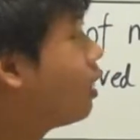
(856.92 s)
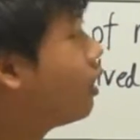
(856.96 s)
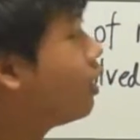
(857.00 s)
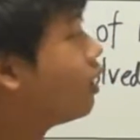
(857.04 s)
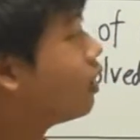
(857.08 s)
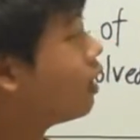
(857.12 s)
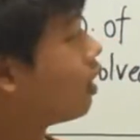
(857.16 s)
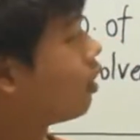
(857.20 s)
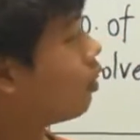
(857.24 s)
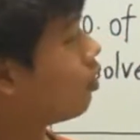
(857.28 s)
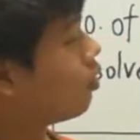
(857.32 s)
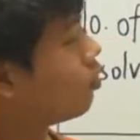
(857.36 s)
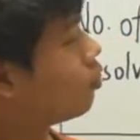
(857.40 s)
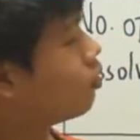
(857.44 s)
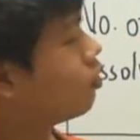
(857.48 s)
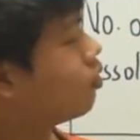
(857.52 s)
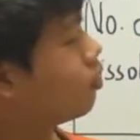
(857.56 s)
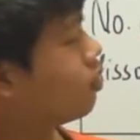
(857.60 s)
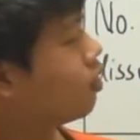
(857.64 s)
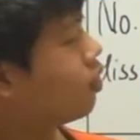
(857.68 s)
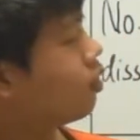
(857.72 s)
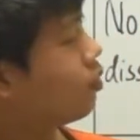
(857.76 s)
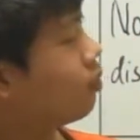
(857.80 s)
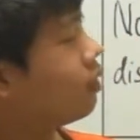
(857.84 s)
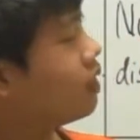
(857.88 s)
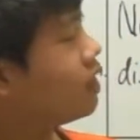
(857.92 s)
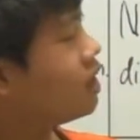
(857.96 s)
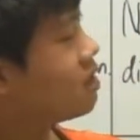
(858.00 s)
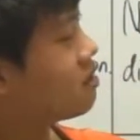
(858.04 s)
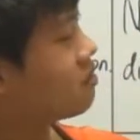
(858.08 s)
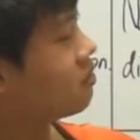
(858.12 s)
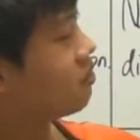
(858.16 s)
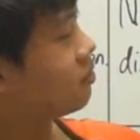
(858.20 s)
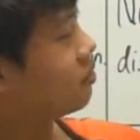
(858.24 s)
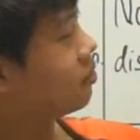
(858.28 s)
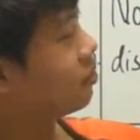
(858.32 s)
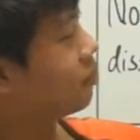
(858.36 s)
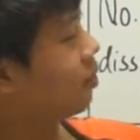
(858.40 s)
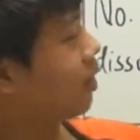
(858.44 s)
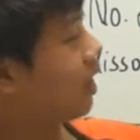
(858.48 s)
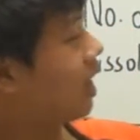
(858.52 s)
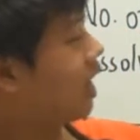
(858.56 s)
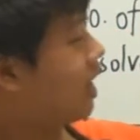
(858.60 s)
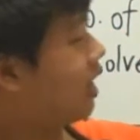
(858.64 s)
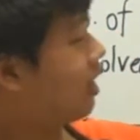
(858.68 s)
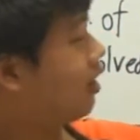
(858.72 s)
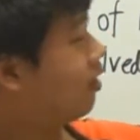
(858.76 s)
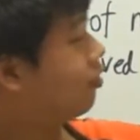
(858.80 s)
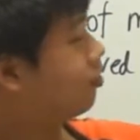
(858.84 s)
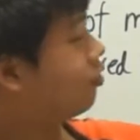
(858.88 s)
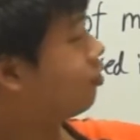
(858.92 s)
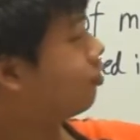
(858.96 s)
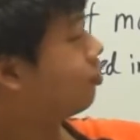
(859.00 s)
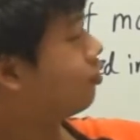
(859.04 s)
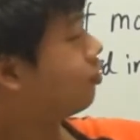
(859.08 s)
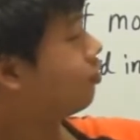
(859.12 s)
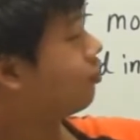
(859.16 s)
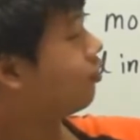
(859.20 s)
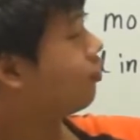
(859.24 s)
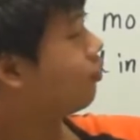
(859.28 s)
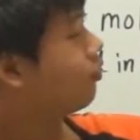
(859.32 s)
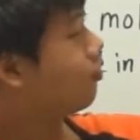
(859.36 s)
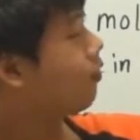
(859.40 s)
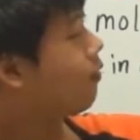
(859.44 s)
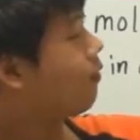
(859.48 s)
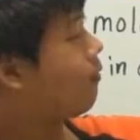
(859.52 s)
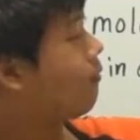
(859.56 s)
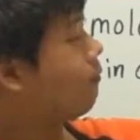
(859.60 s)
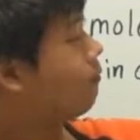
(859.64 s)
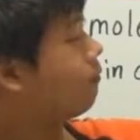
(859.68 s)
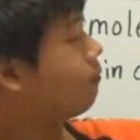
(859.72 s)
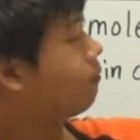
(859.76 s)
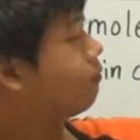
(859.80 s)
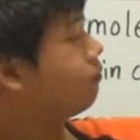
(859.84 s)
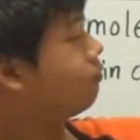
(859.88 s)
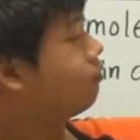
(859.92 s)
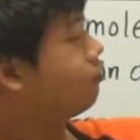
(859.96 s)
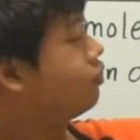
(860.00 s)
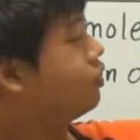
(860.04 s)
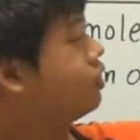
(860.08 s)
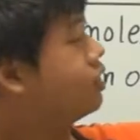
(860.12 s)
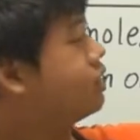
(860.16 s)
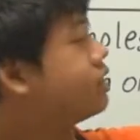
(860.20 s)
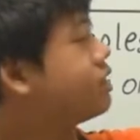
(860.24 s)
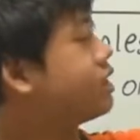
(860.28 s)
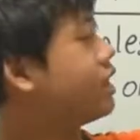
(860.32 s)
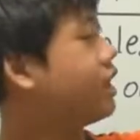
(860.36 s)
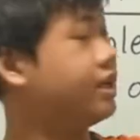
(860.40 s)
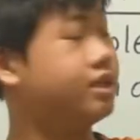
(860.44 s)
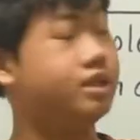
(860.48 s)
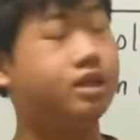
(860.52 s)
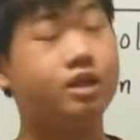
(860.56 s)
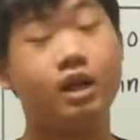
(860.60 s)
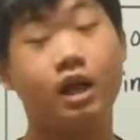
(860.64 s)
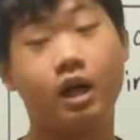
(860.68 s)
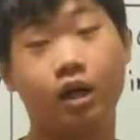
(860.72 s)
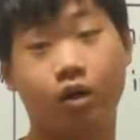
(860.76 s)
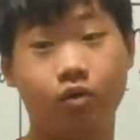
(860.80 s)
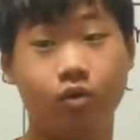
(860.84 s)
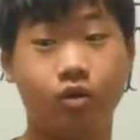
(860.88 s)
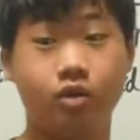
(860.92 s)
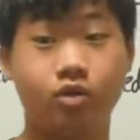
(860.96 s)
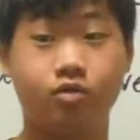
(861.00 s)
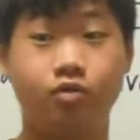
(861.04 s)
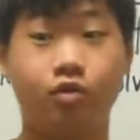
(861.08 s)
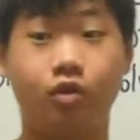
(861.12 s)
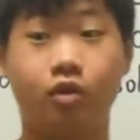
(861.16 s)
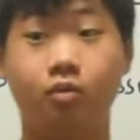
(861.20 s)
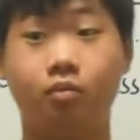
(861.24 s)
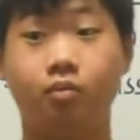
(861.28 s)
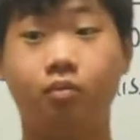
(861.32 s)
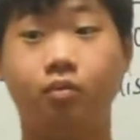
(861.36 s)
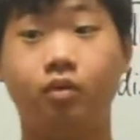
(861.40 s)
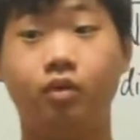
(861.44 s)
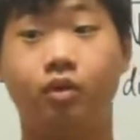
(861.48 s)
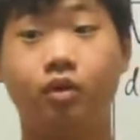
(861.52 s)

now what if you have this as an aqueous form?